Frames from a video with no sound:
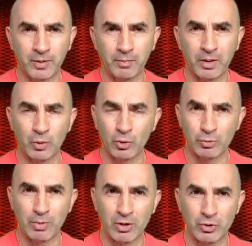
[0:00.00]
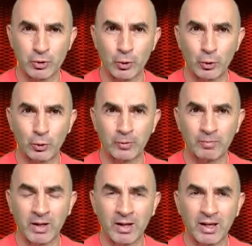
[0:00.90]
because my soul
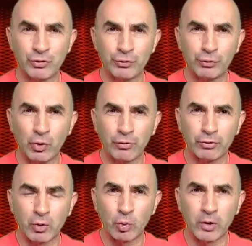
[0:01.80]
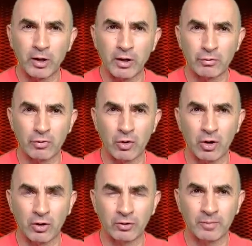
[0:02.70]
is full of the Word of
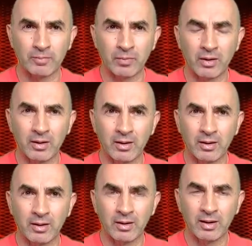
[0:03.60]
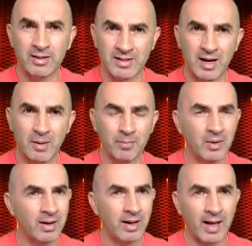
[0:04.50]
God. Some
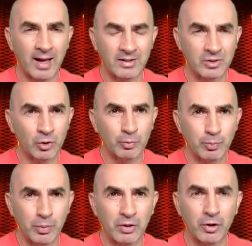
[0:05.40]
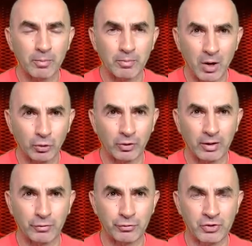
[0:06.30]
has not pure
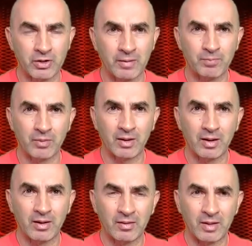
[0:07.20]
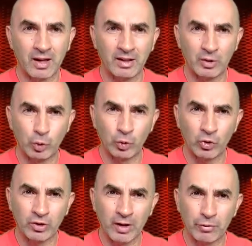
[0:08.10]
motives. They do
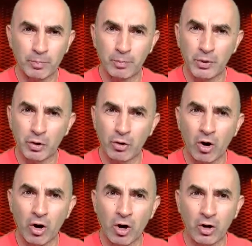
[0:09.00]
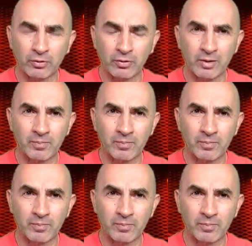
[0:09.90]
not have a pure heart.